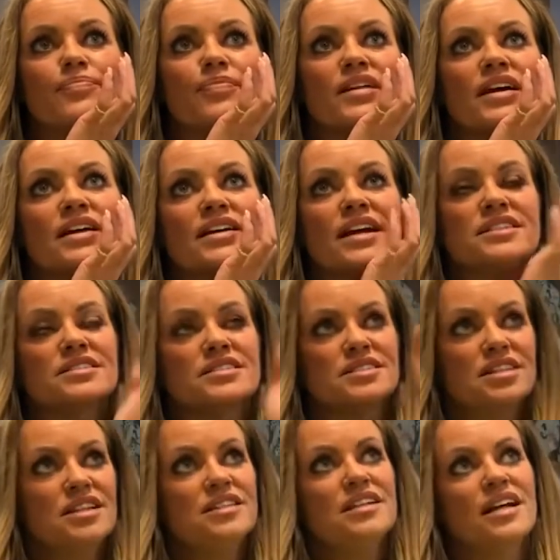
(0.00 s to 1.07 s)
and
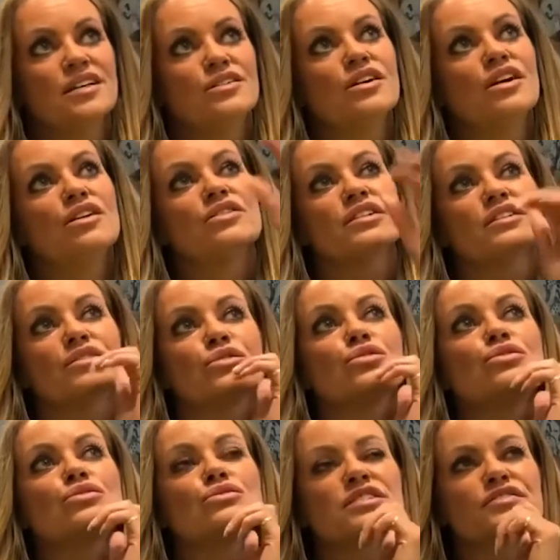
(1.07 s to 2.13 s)
see that
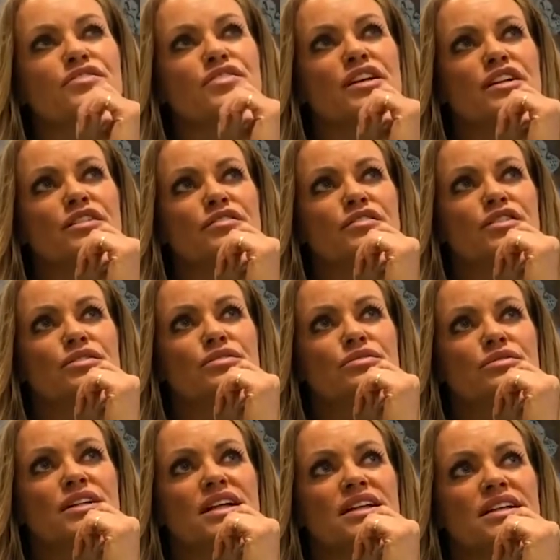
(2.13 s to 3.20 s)
goal in front of
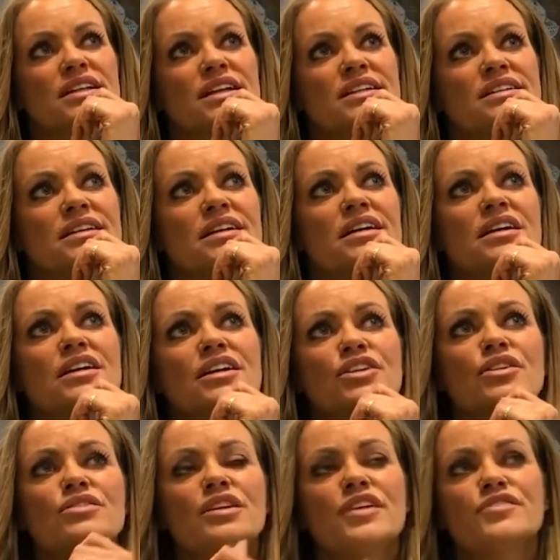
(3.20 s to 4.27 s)
you, and you
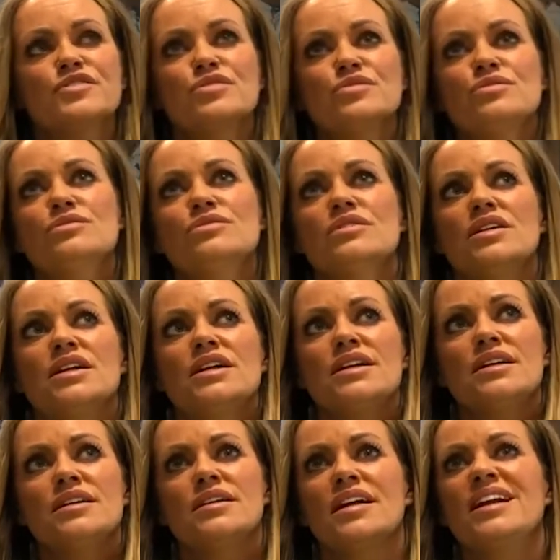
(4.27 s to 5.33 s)
don't have to
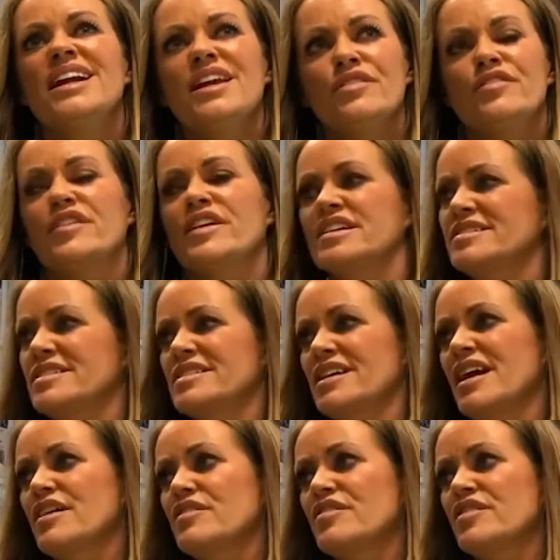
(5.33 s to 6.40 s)
live it
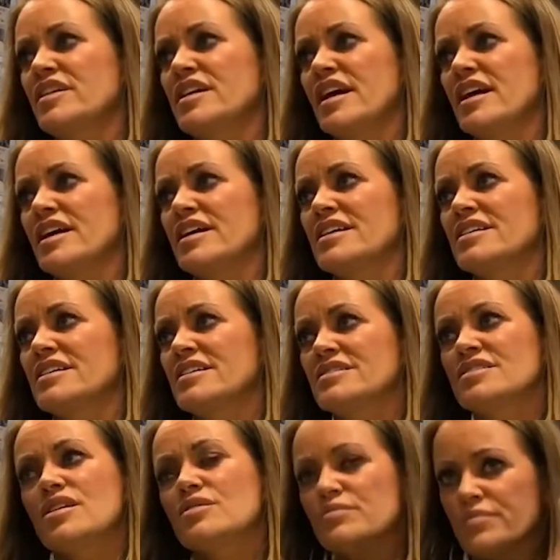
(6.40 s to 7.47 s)
every day.
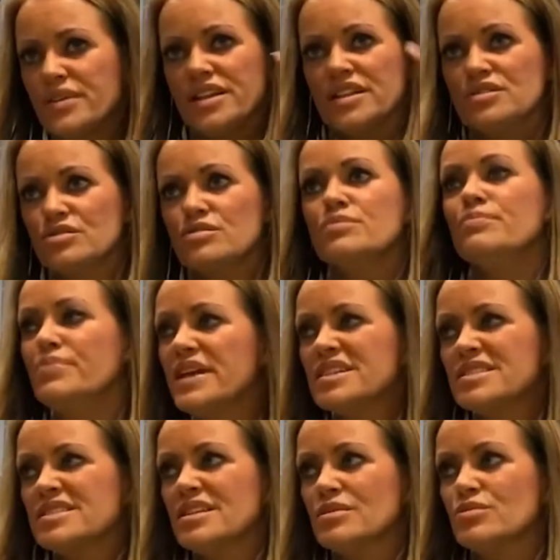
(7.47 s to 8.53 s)
Don't be too
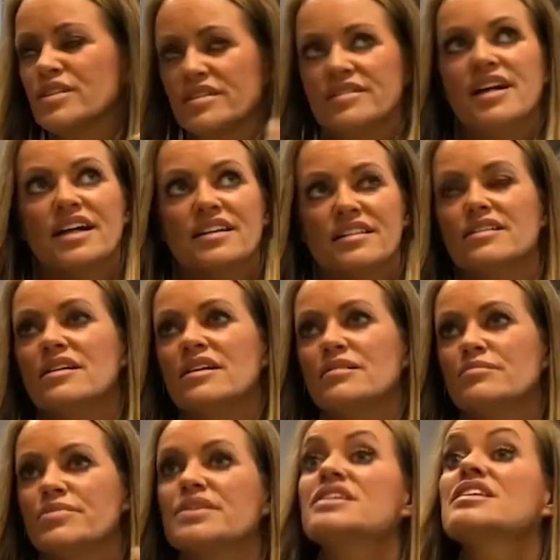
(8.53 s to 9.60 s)
busy with that
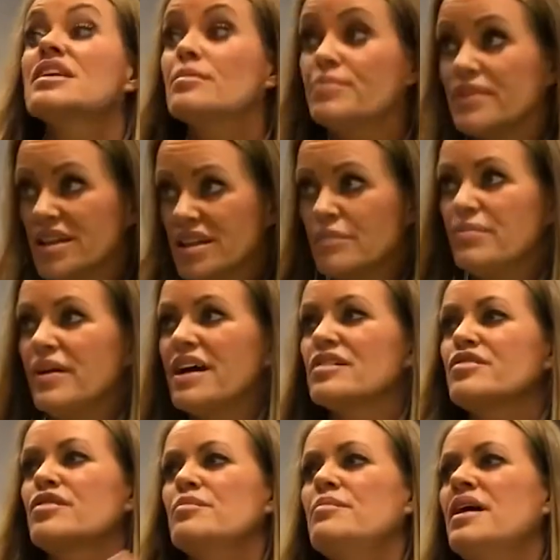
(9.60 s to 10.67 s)
thought, but keep it in the back
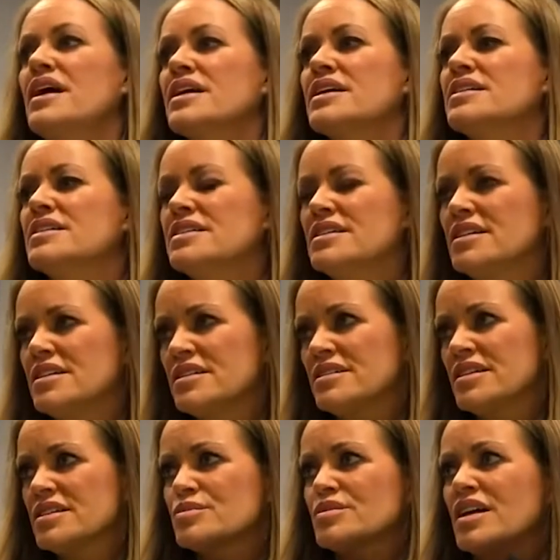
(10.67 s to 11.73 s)
of your mind.
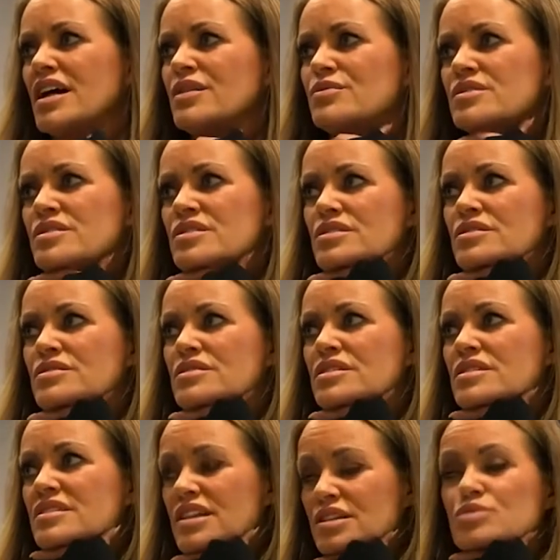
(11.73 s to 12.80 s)
That's what I would do.
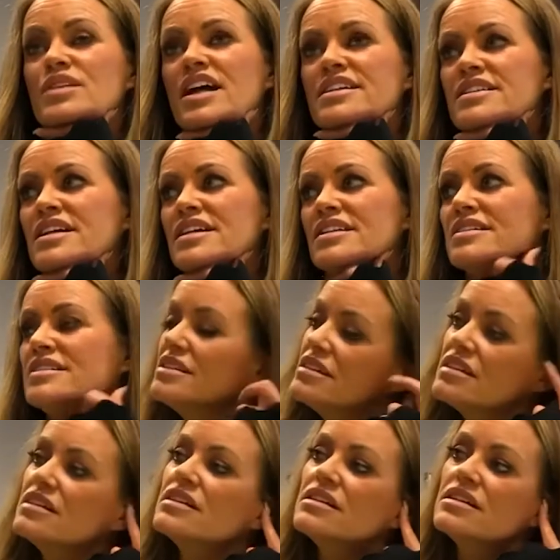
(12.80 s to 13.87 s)
That's what I did.
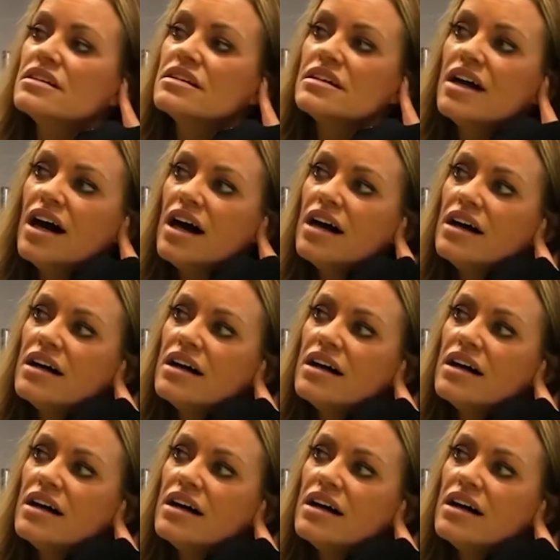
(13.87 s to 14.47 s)
Yeah.